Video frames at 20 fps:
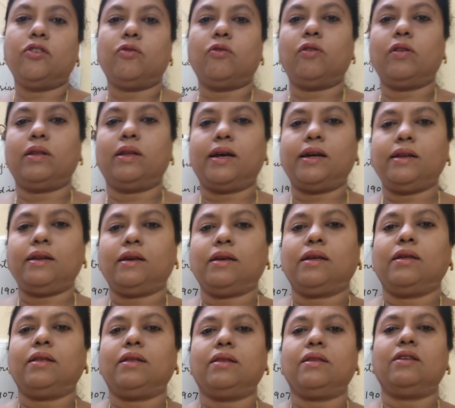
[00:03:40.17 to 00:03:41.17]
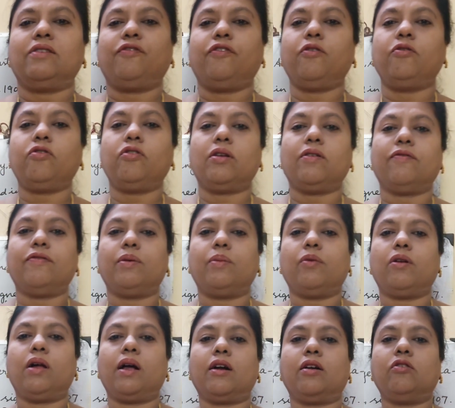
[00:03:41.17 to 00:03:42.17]
told that the future of the
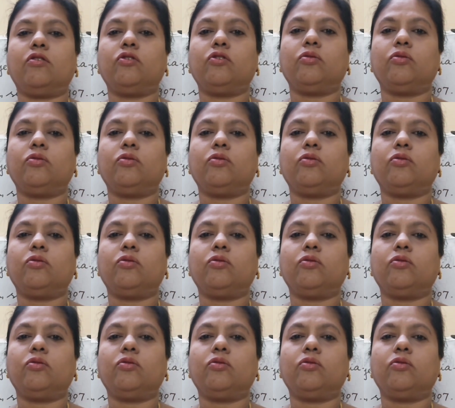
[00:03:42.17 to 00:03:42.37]
Morocco